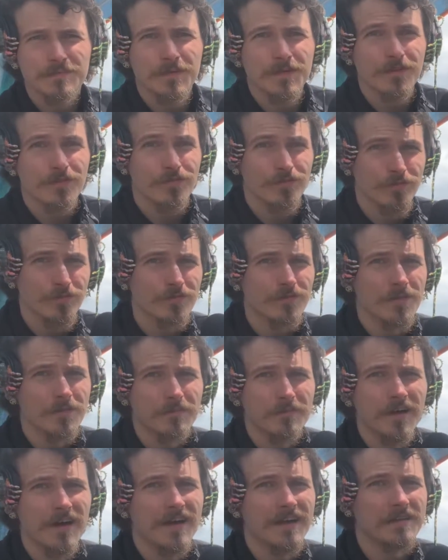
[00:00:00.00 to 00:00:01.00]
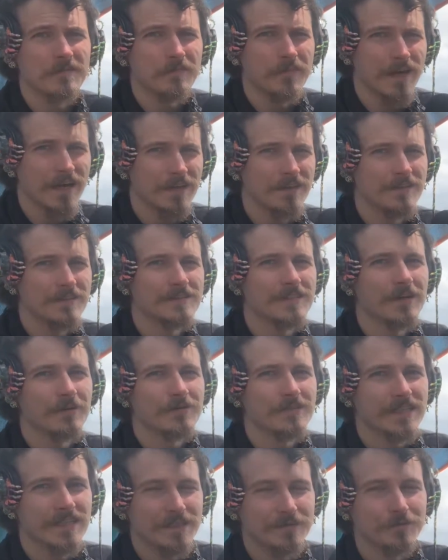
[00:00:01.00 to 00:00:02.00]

but through the Mind Palace I was